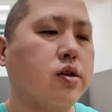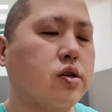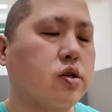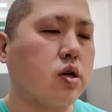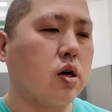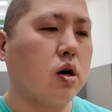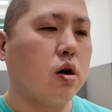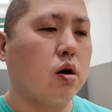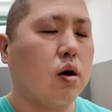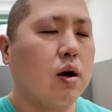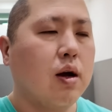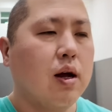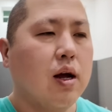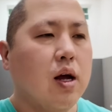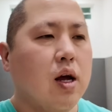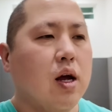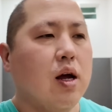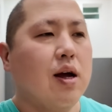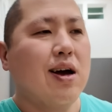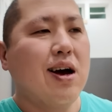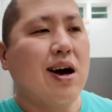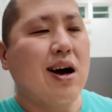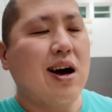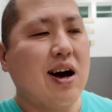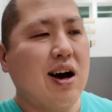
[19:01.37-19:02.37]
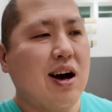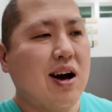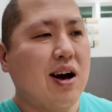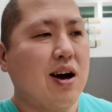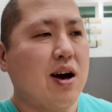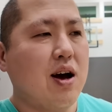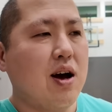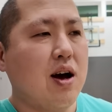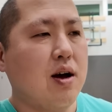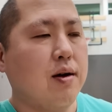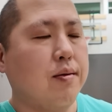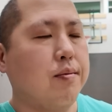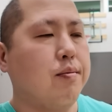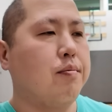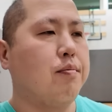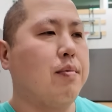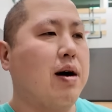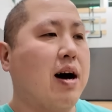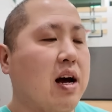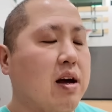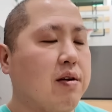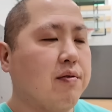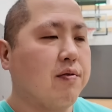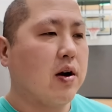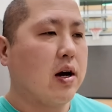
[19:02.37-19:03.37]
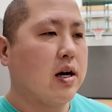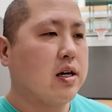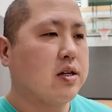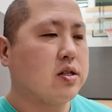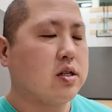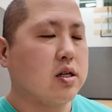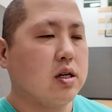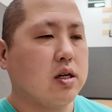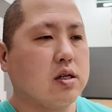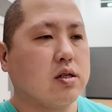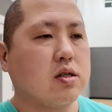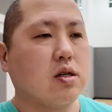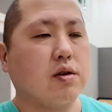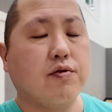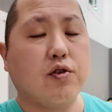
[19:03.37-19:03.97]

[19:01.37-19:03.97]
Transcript: So my advice is,